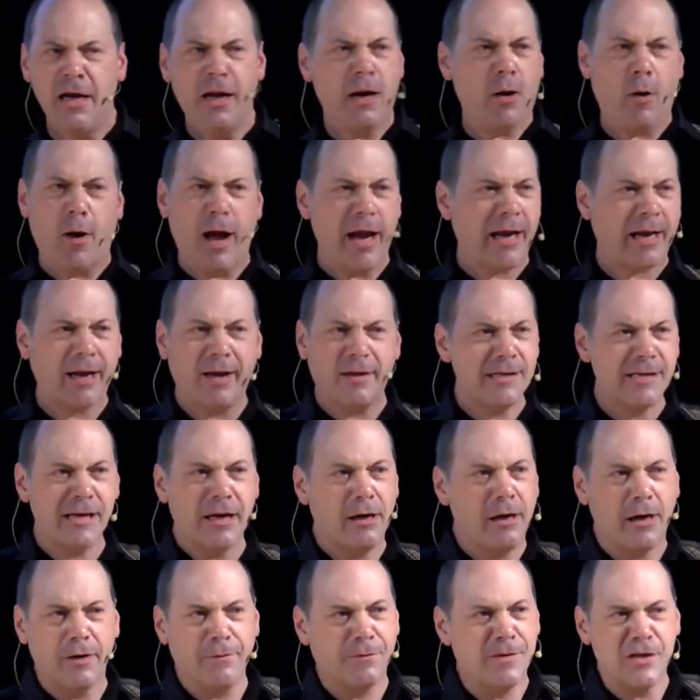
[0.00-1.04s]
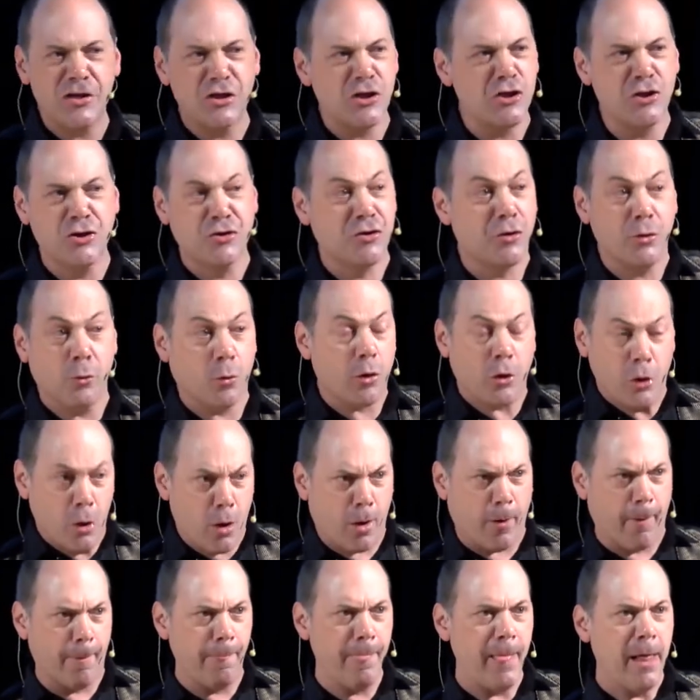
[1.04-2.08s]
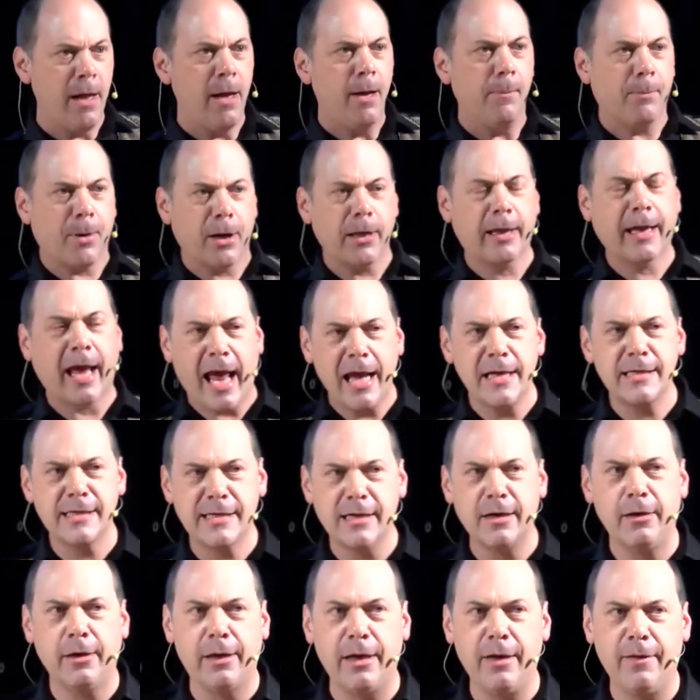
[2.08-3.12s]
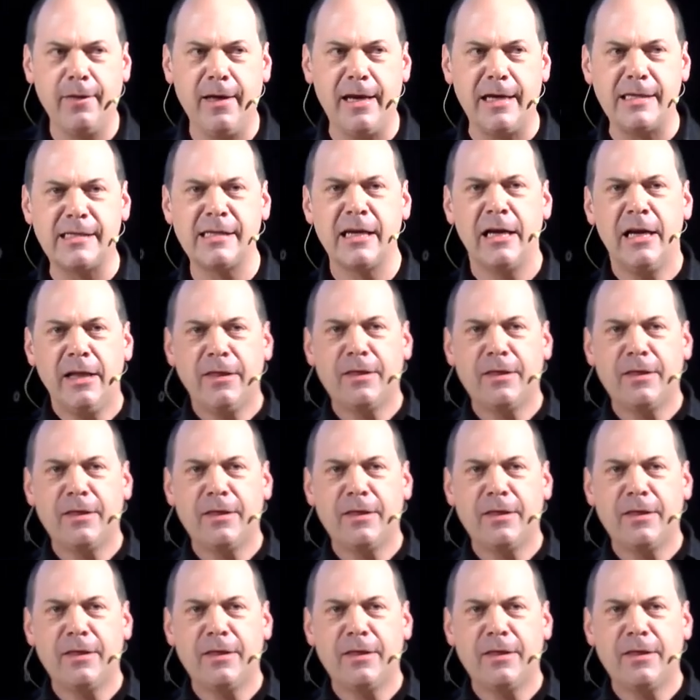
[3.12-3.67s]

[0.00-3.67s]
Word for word: Now, I can't tell you if this is true or not, but I can tell you this.